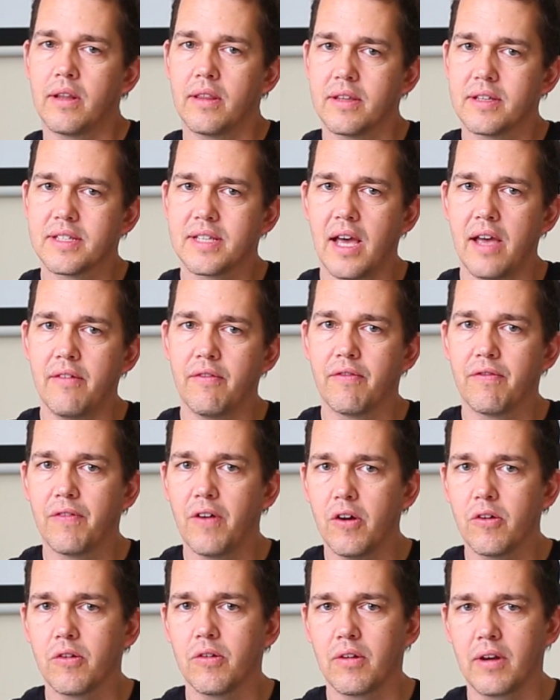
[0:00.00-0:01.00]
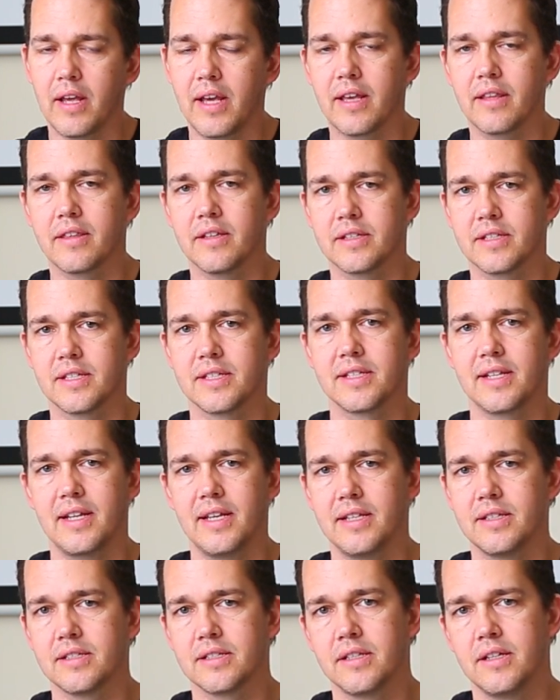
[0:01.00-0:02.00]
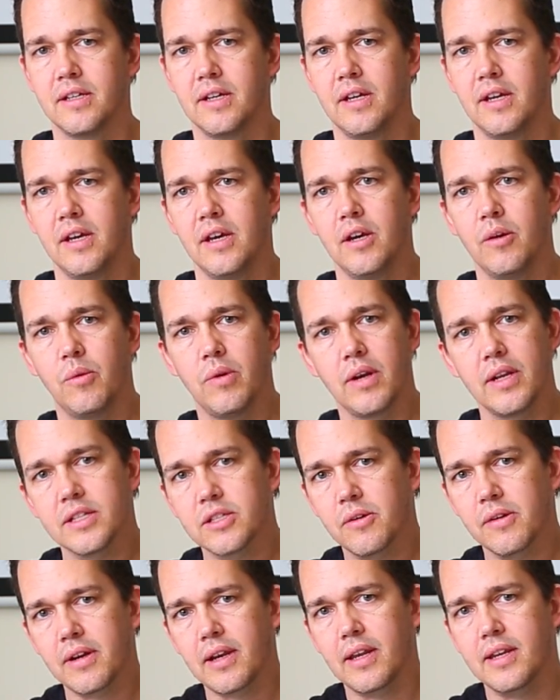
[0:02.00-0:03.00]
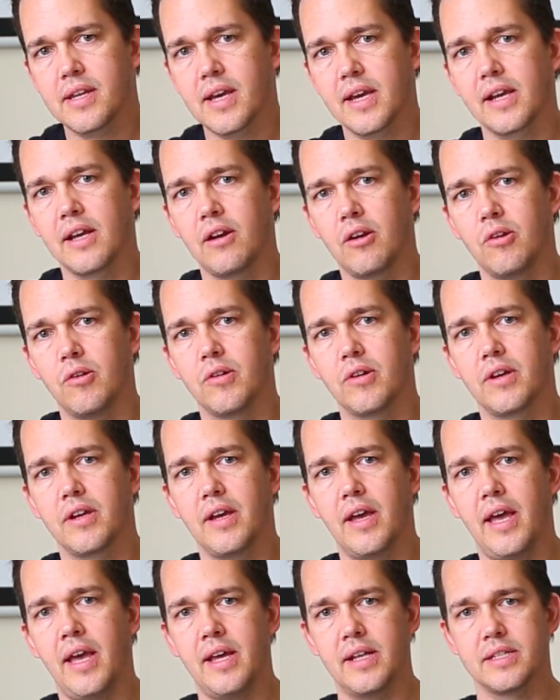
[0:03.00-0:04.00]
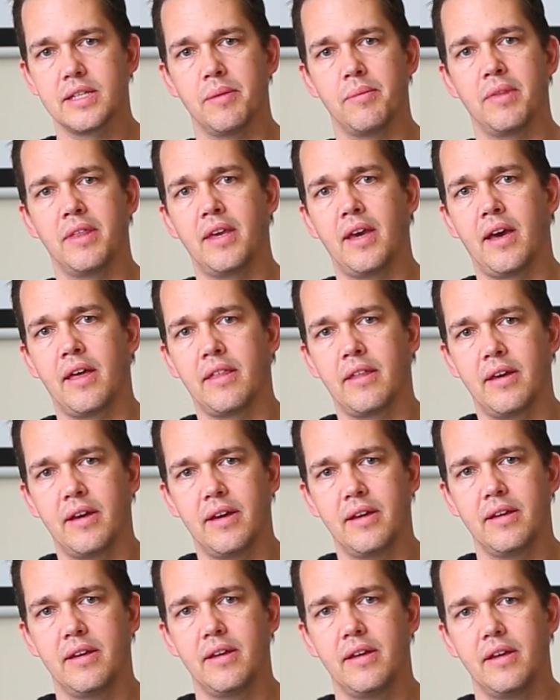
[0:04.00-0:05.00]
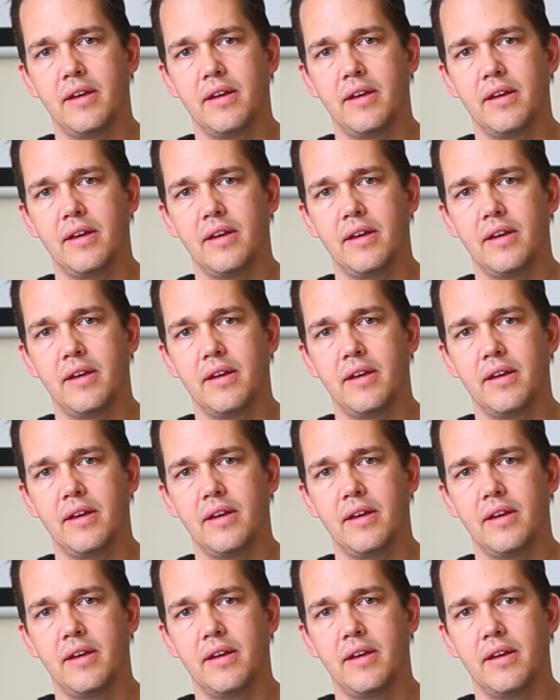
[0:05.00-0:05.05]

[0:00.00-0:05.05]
in the same focal length as this lens? Well, let's quickly take a look at some of the other